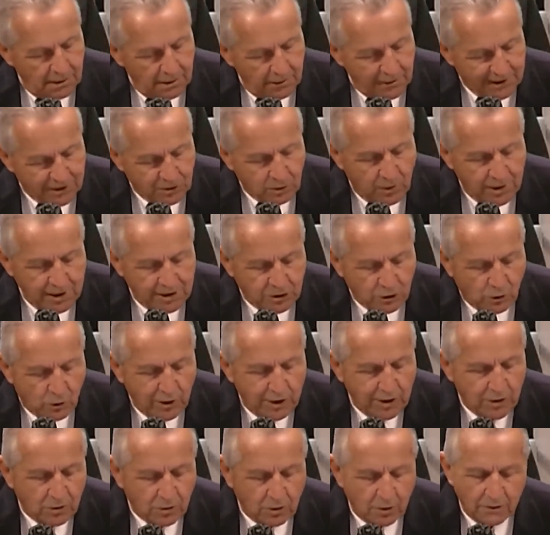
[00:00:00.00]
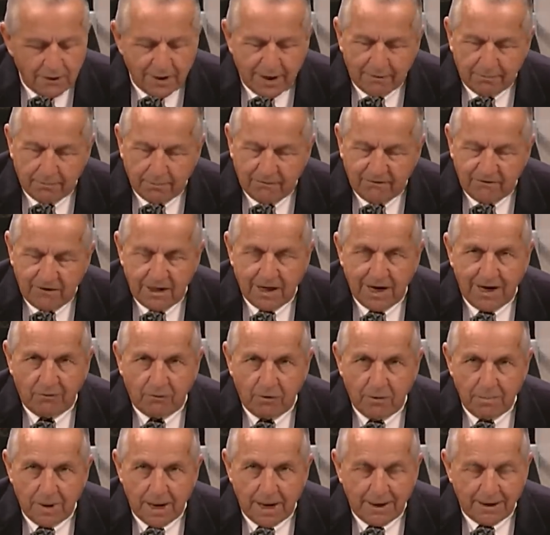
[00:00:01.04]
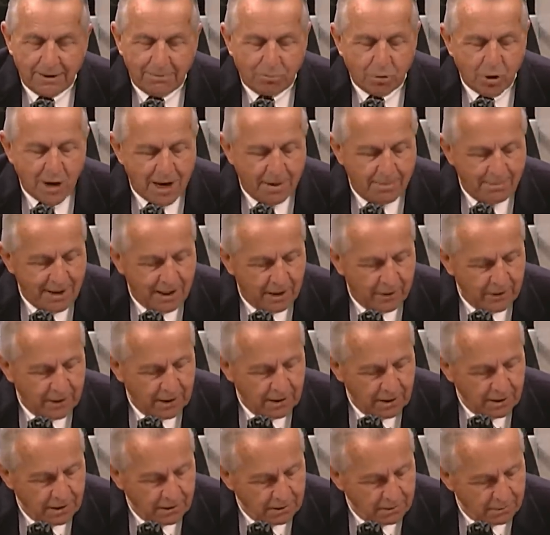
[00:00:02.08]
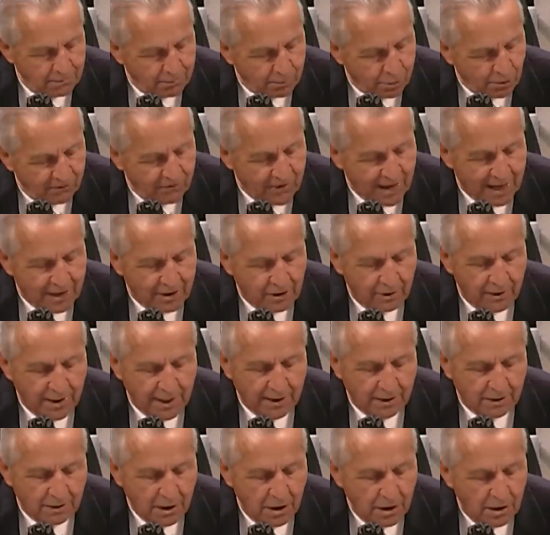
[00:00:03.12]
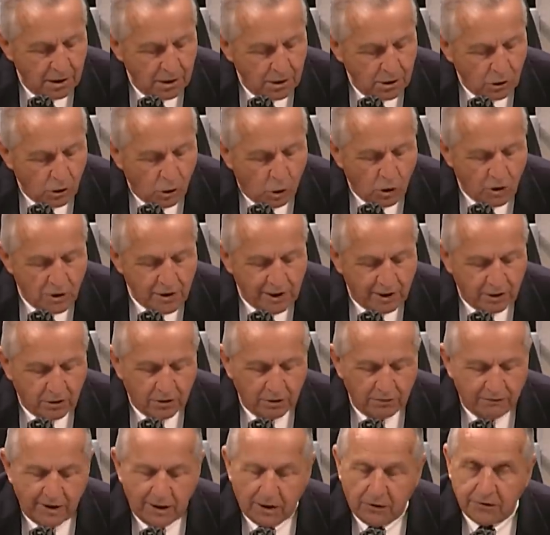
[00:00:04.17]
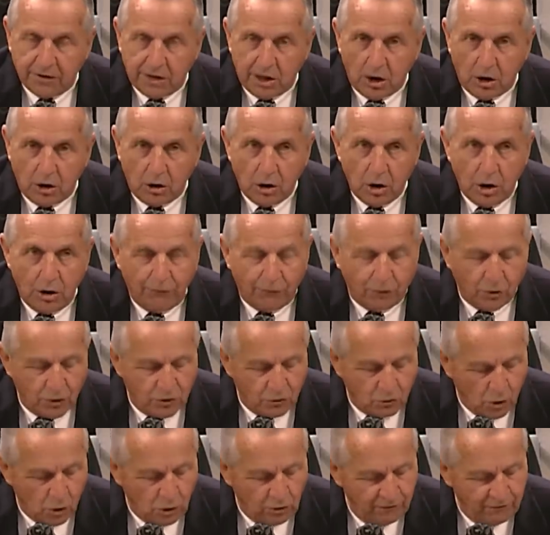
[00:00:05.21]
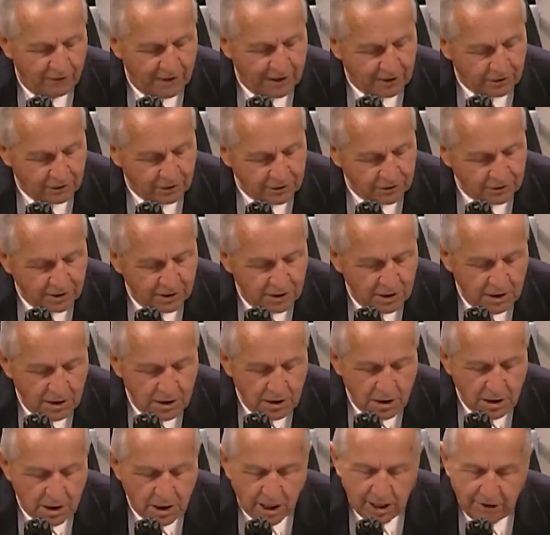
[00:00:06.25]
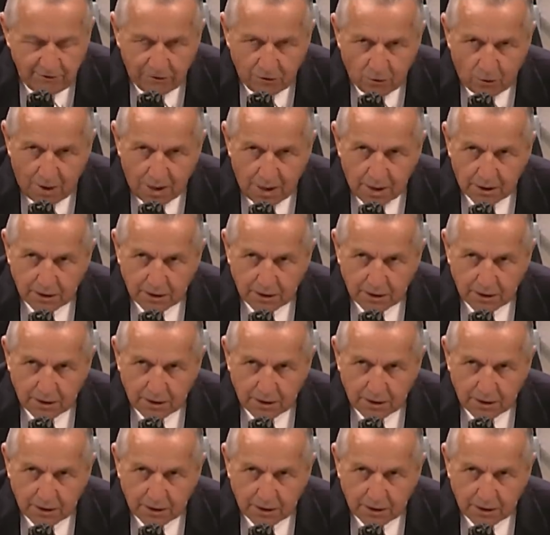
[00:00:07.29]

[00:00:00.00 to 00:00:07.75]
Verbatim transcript: That's why it's critical that VA remain the primary provider and coordinator of health care for enrolled veterans, even while